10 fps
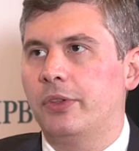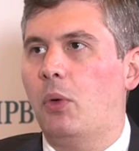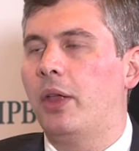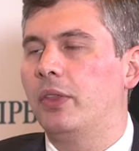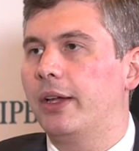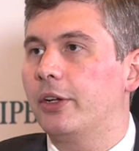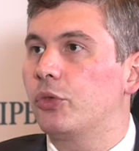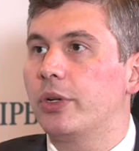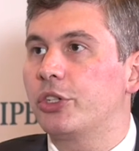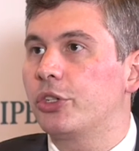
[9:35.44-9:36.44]
So unlike a
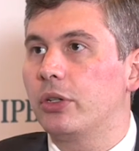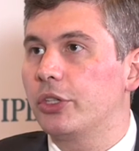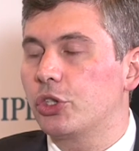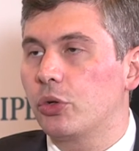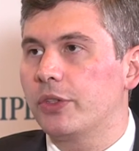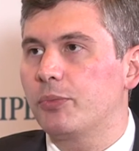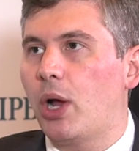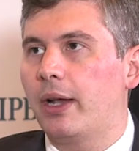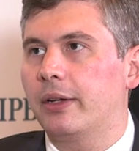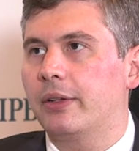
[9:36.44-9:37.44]
traditional insurance
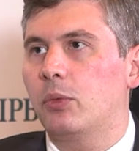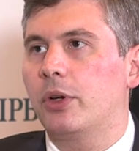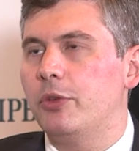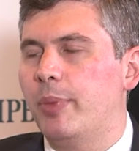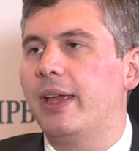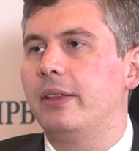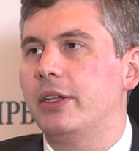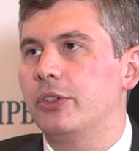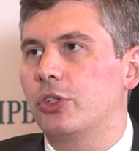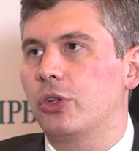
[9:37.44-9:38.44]
product where you pay
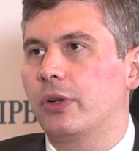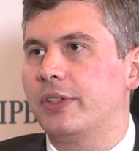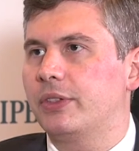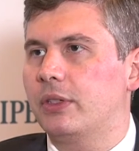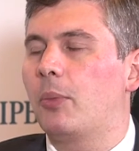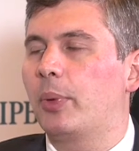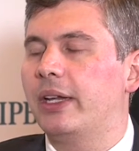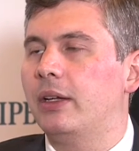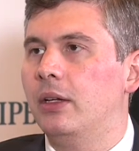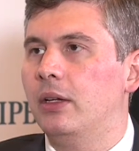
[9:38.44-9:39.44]
the insurance
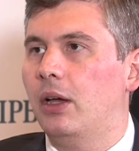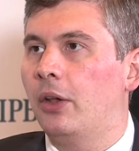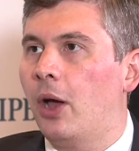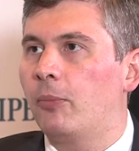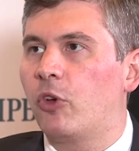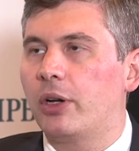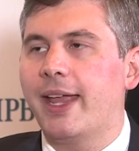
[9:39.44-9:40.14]
company an upfront